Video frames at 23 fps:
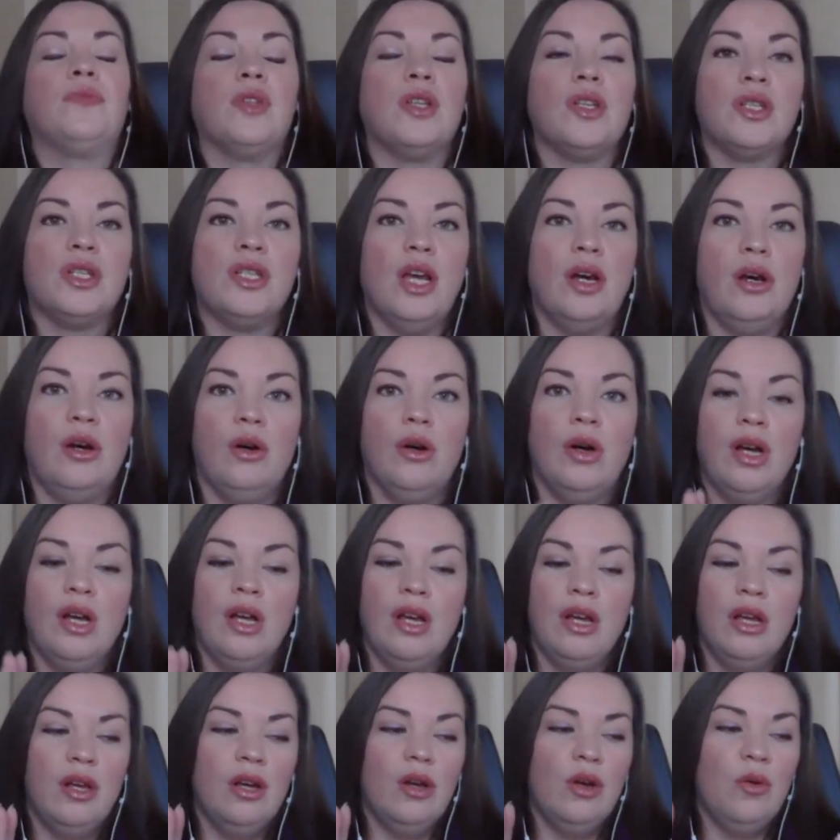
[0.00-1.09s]
So
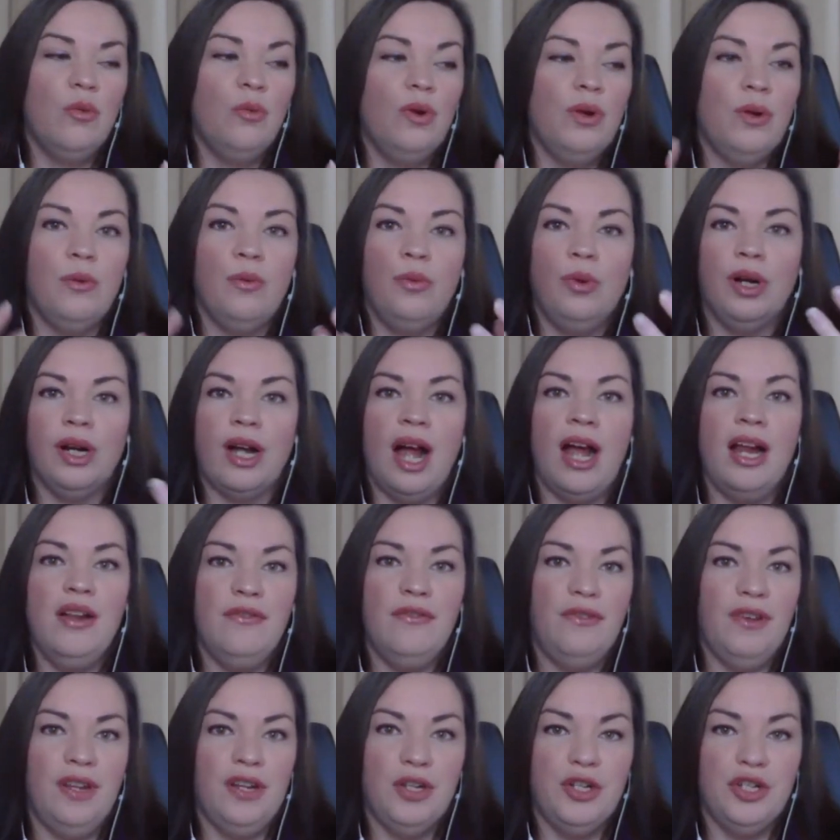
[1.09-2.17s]
we're kind of
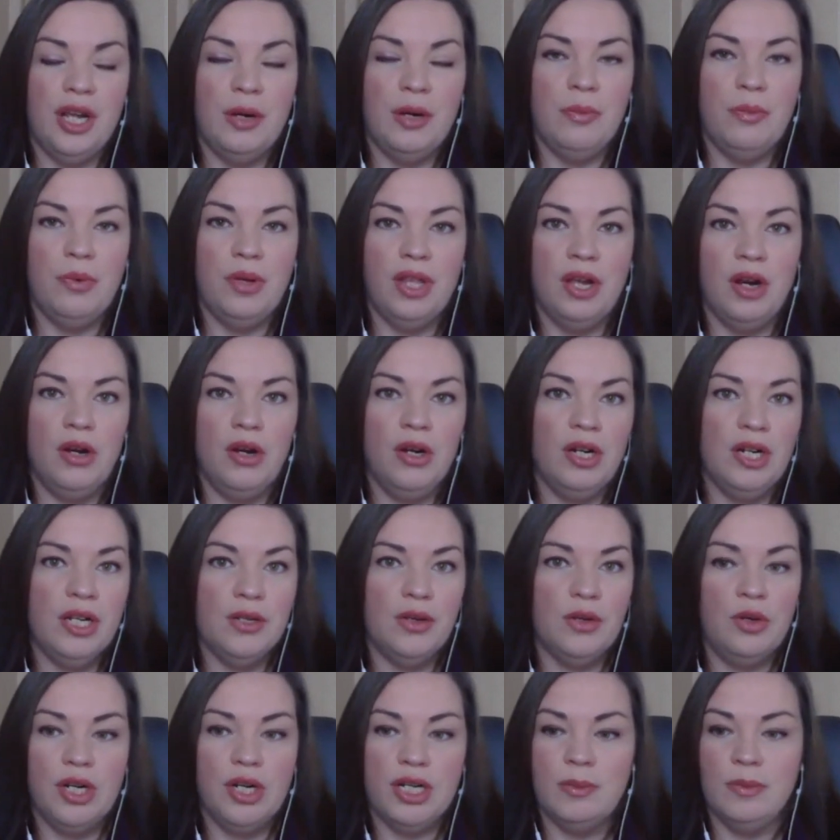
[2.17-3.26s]
finished up with our
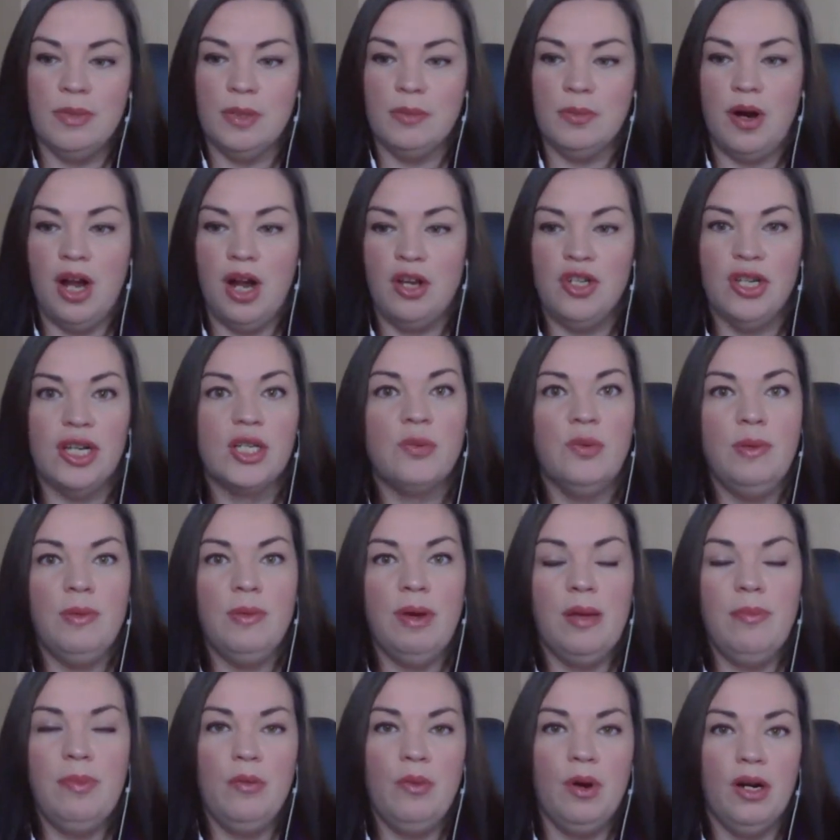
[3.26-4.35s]
Christmas projects. We
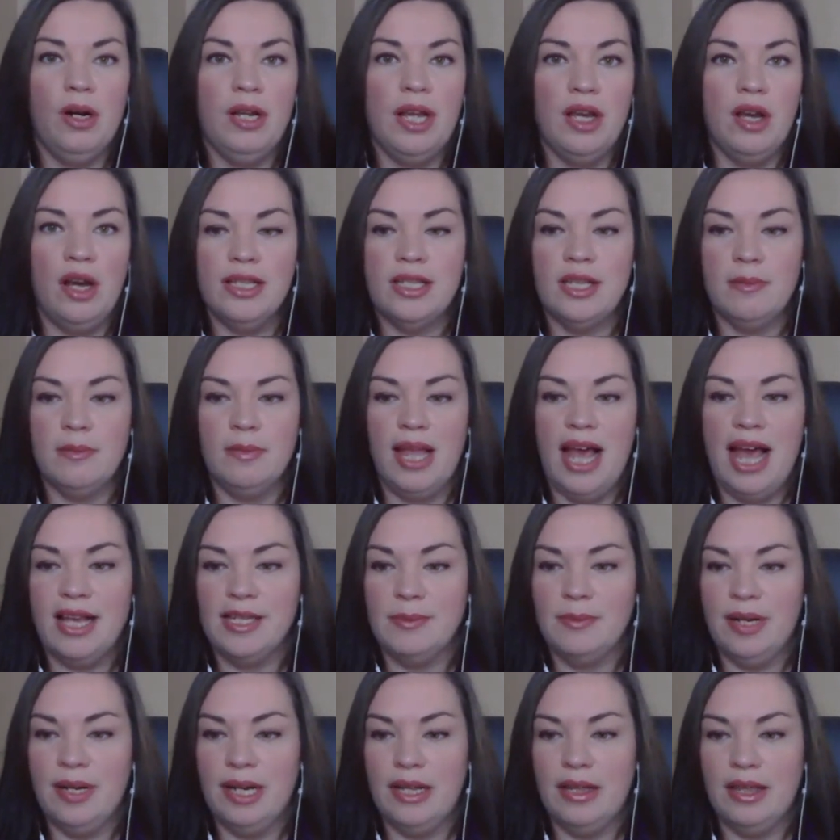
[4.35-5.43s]
might be working on some last
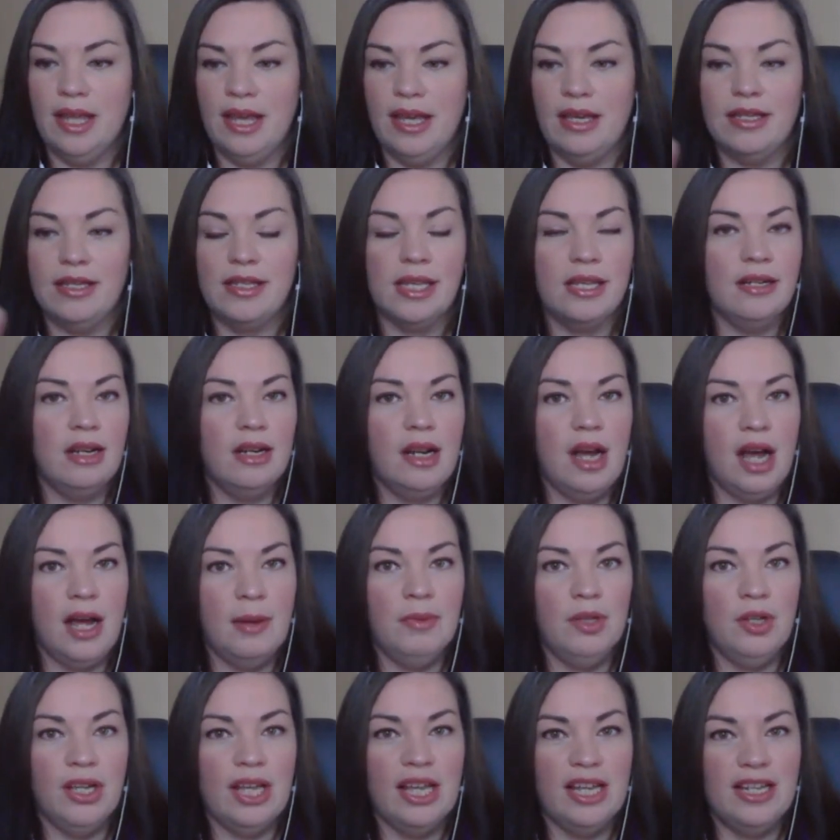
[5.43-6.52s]
minute things, and I'm
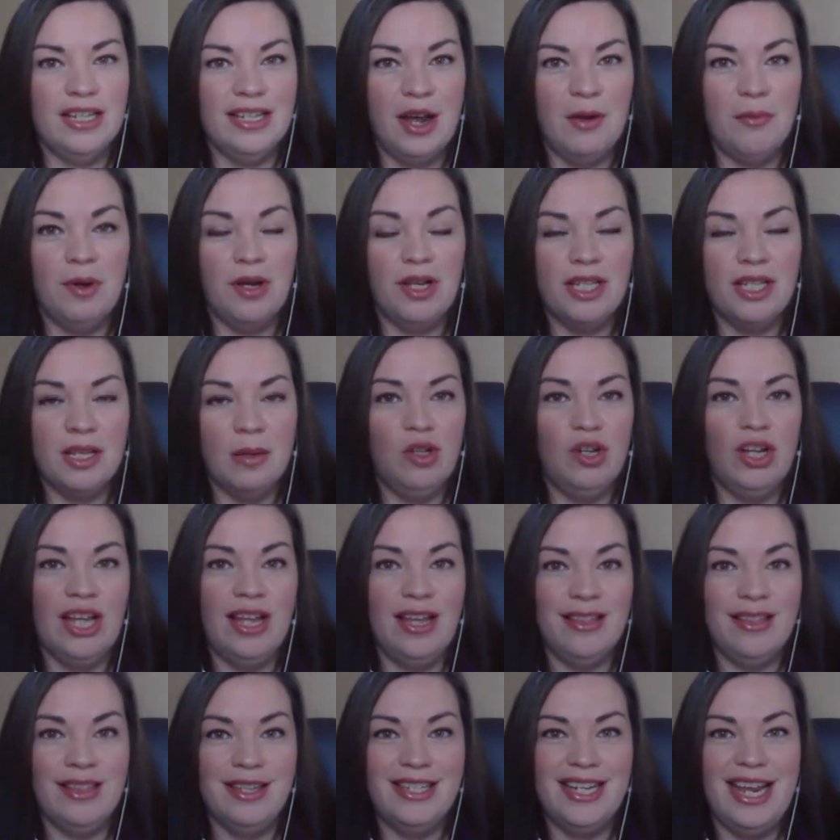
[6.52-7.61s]
looking down because I'm looking
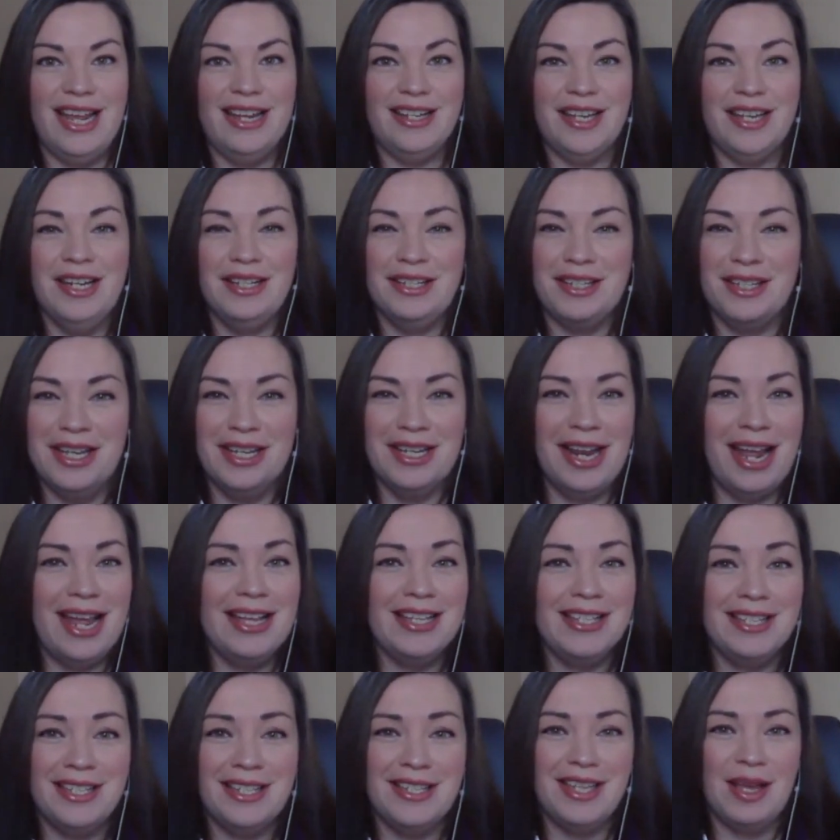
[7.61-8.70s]
at the date. Today
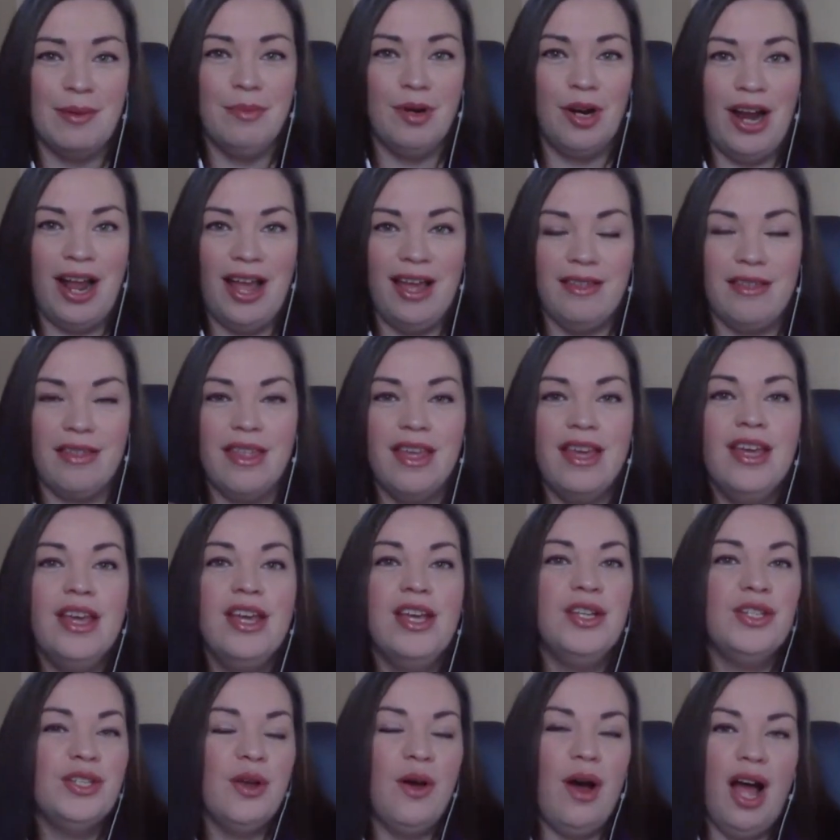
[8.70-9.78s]
is December 8th.
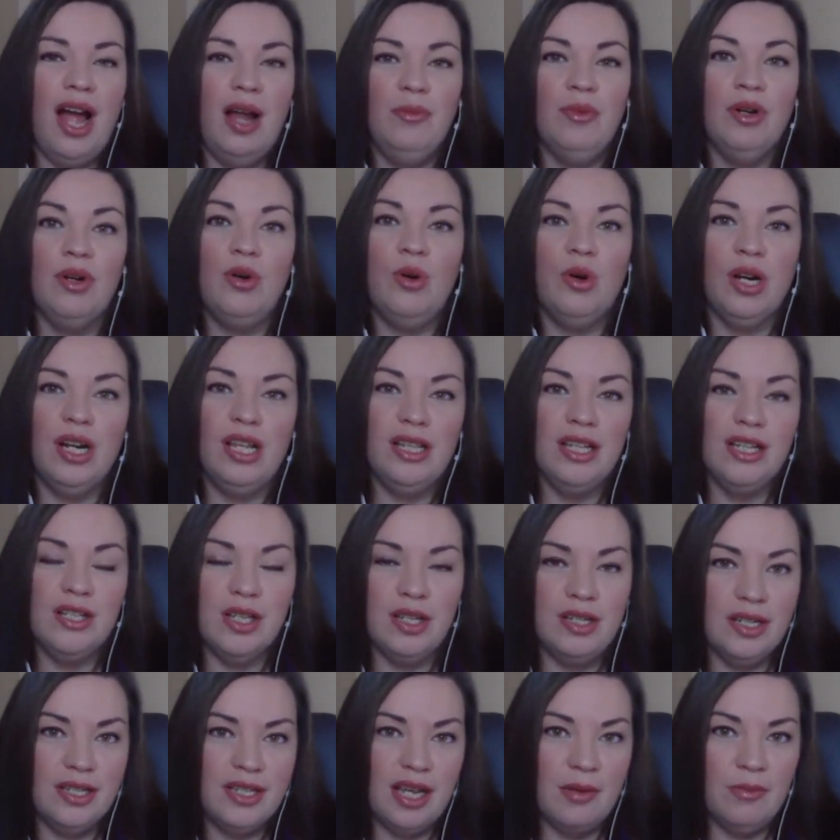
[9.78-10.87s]
So I'm recording this
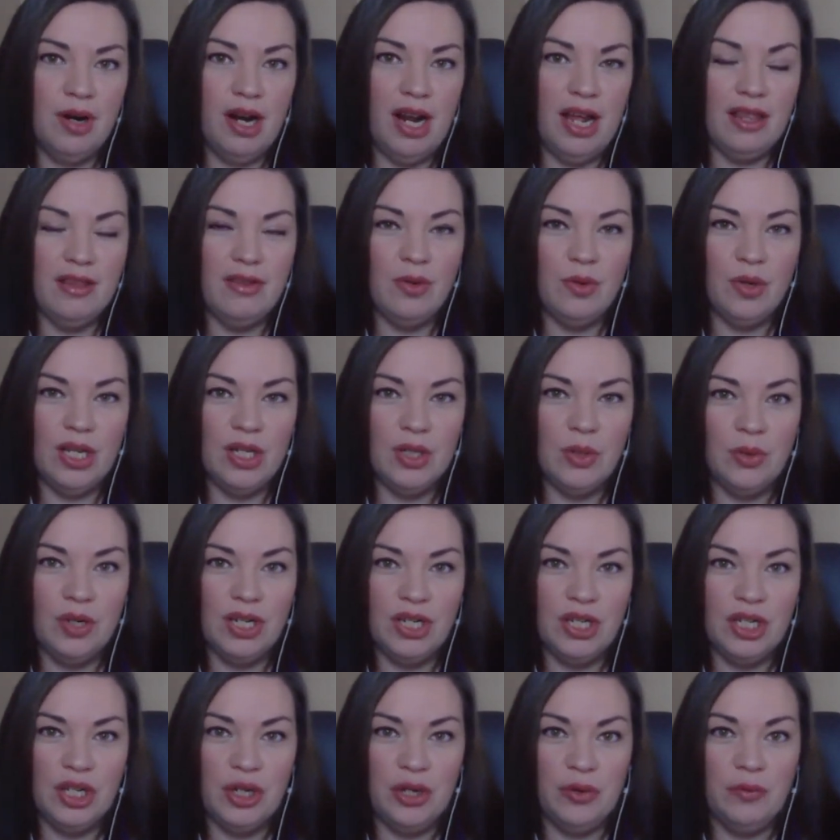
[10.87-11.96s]
on December 8th,
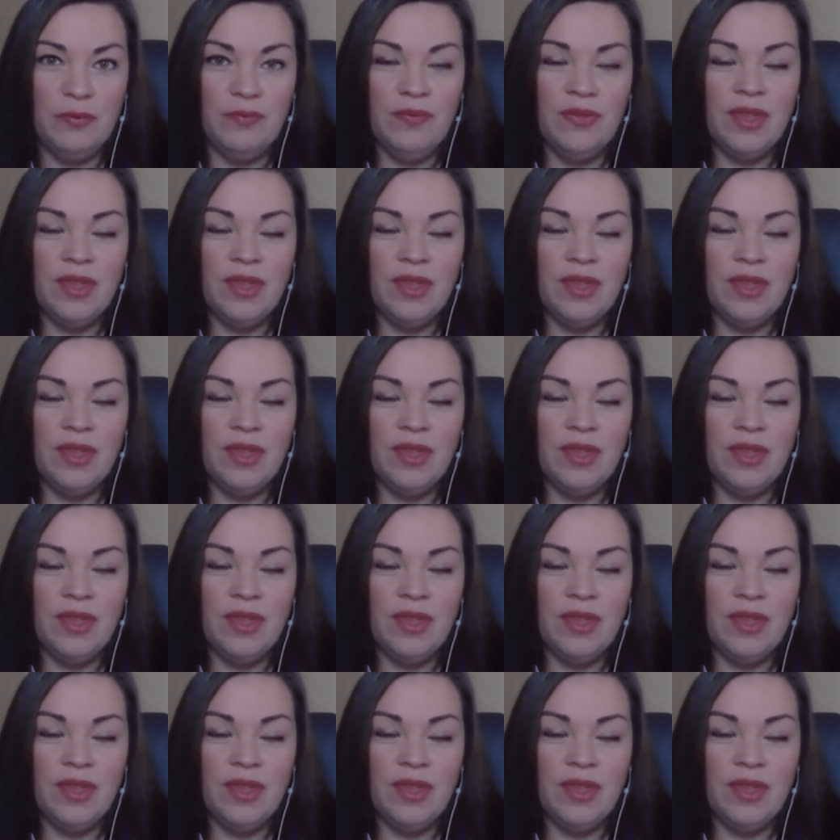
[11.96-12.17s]
2022.